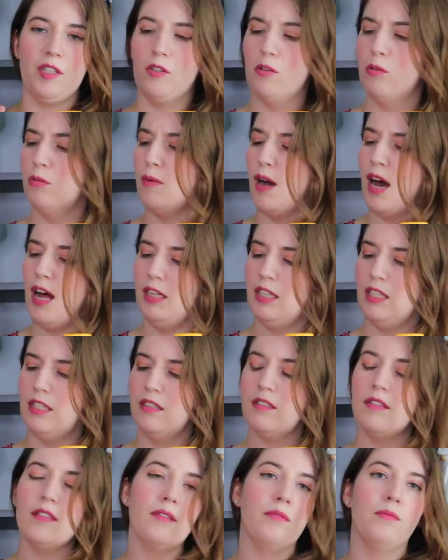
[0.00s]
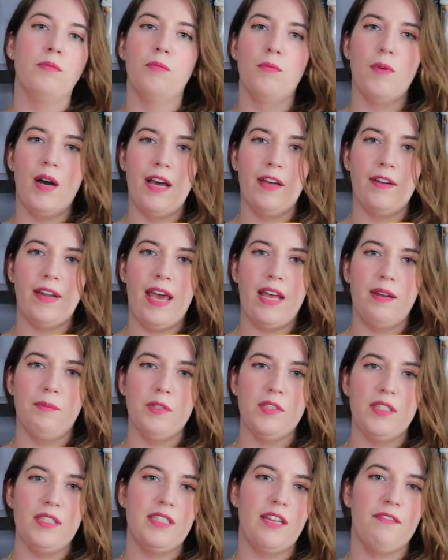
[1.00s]
the koala, the wild
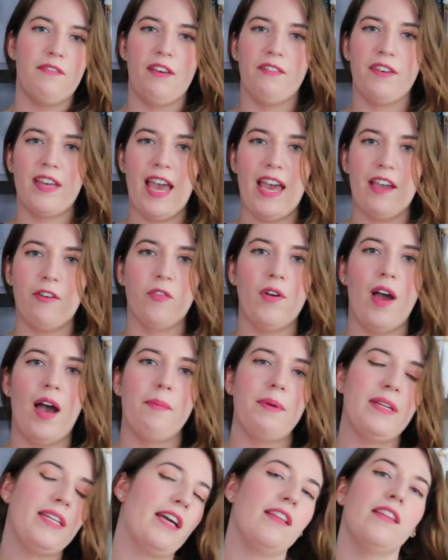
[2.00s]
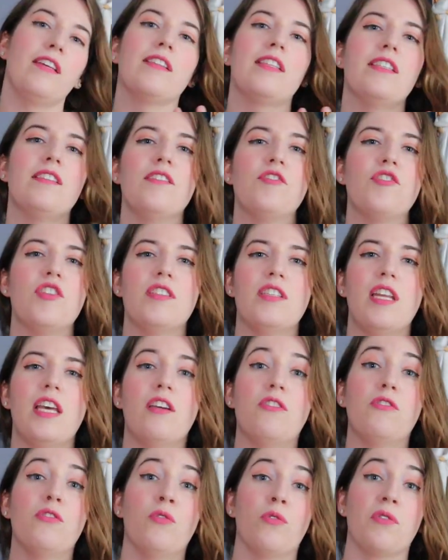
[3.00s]
animals and stuff. You have a kangaroo hopping down there. This is just
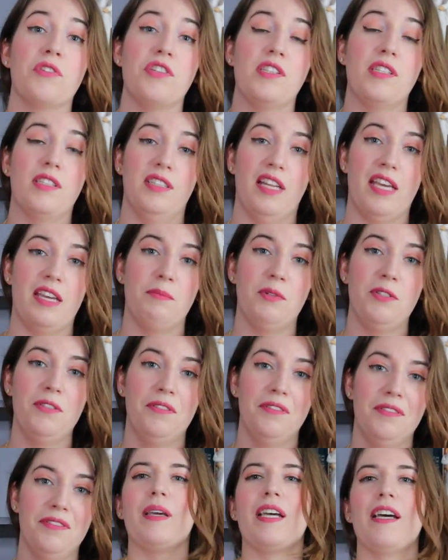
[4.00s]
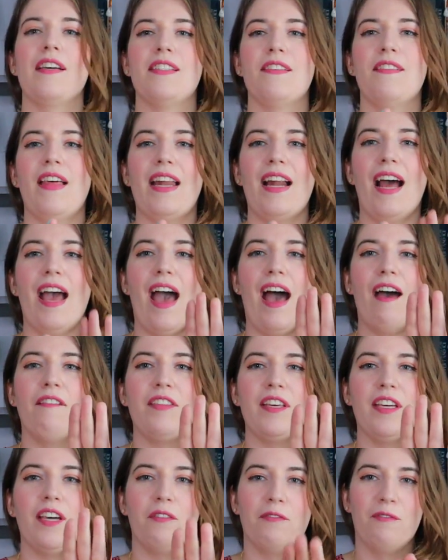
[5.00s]
a gorgeous label. Because of that, I have
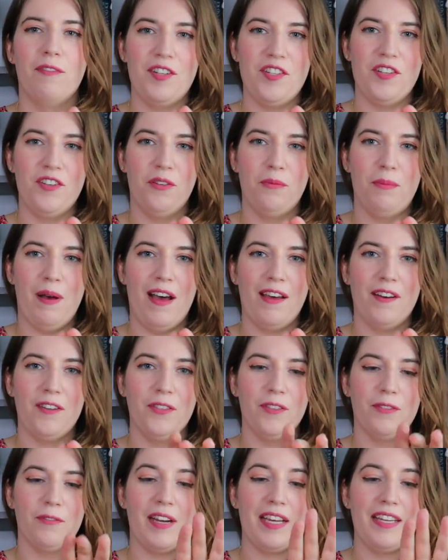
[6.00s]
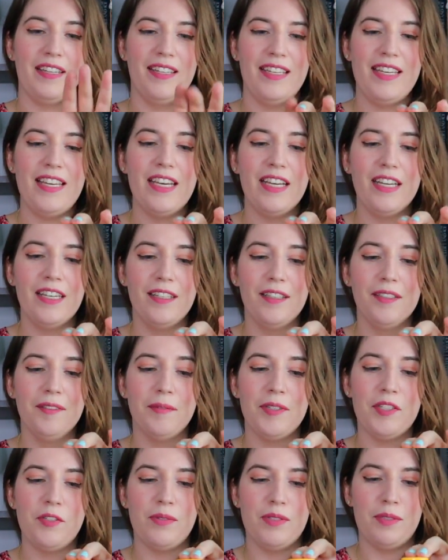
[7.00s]
the original bottle right here,
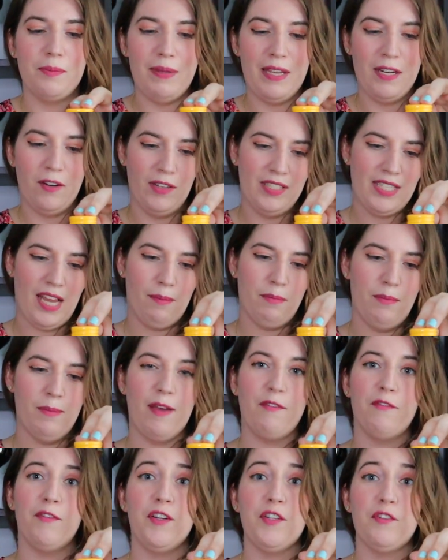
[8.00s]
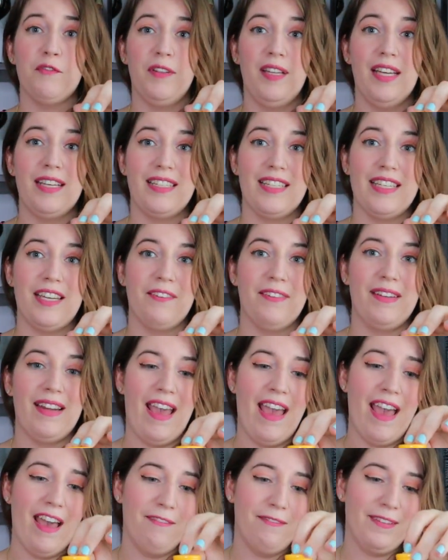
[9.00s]
which has been on top of my fridge for like a year and a
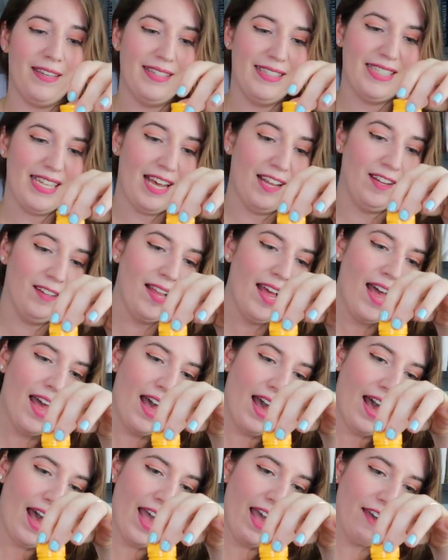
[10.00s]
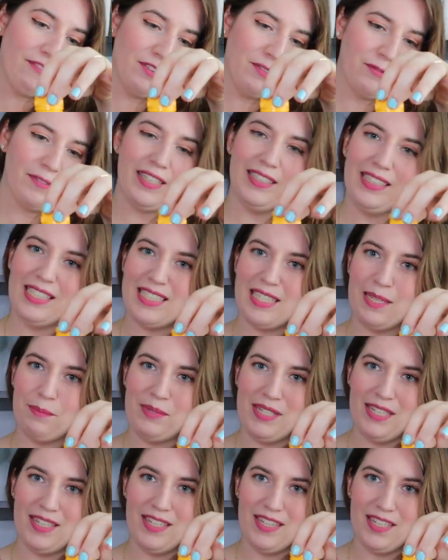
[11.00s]
half. You can tell I haven't really
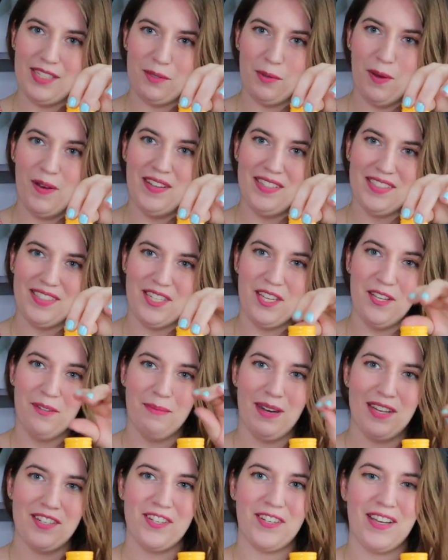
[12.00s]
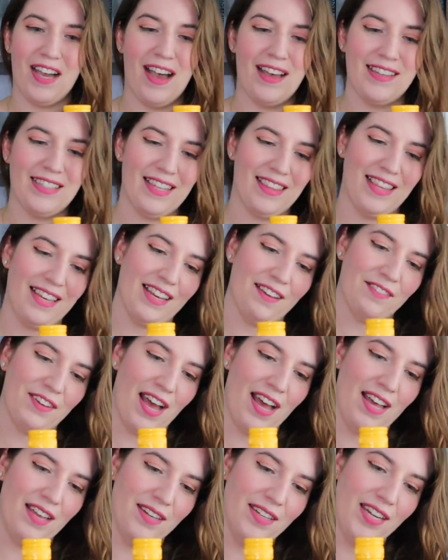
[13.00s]
dipped into this one too much, you guys. I think I've
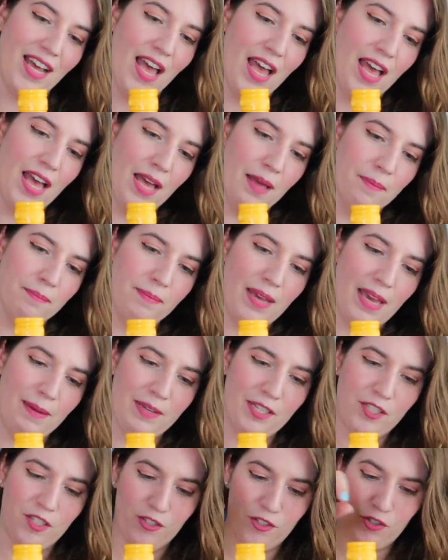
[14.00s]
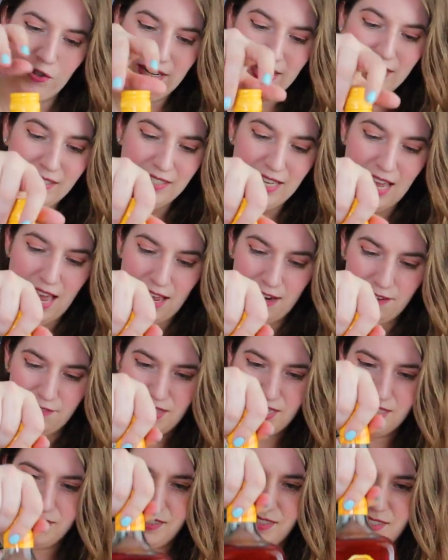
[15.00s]
gotten maybe 2 drinks out of
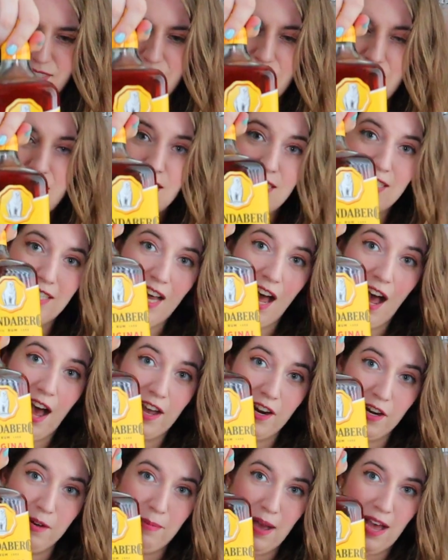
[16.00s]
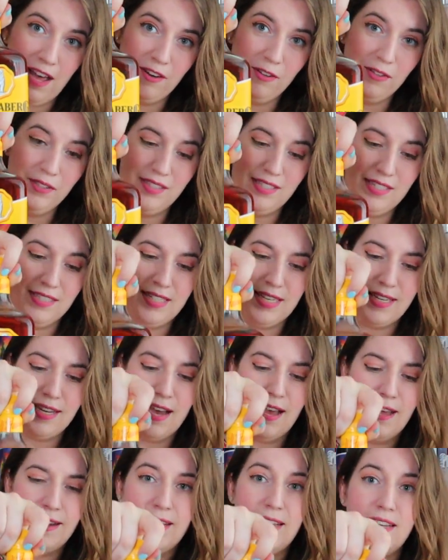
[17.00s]
this entire bottle since I
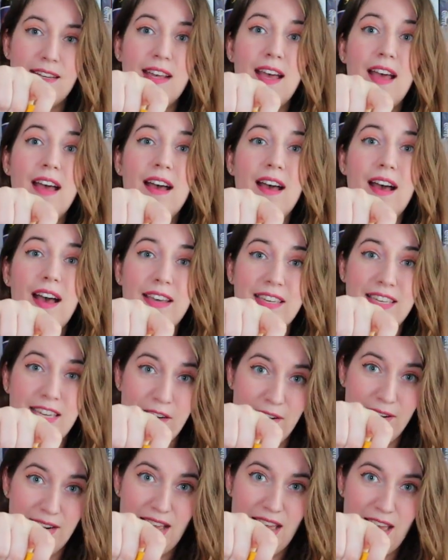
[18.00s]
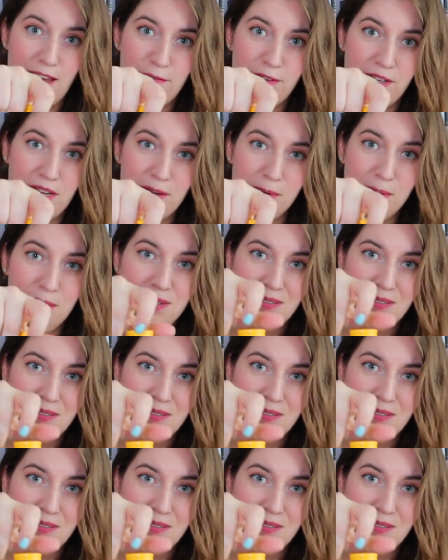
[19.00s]
got it a year and a half ago. You